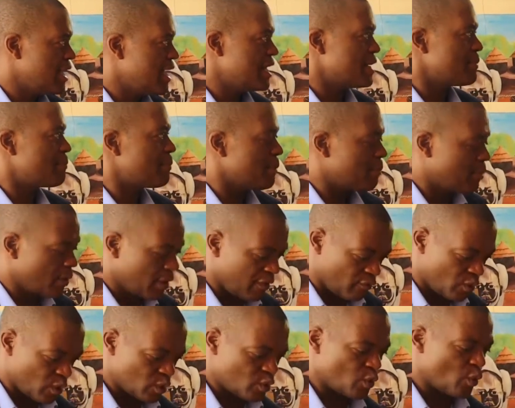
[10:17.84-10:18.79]
And people
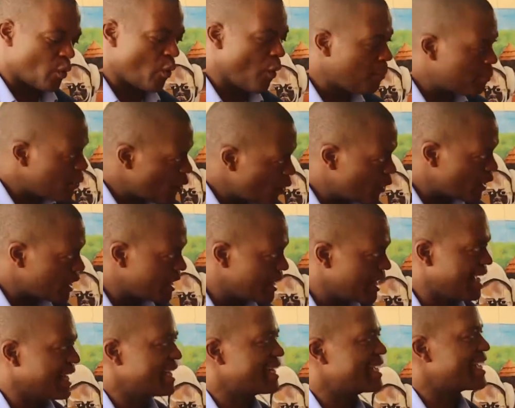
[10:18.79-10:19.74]
have got to hop on
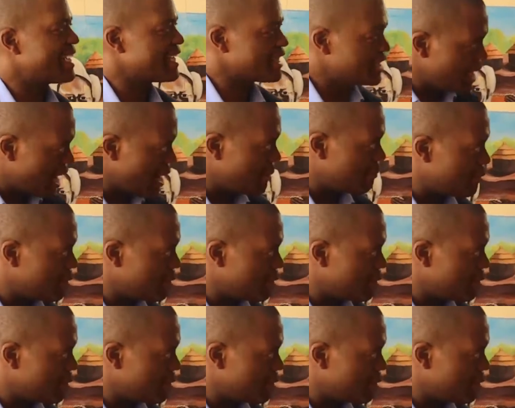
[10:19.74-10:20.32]
and catch up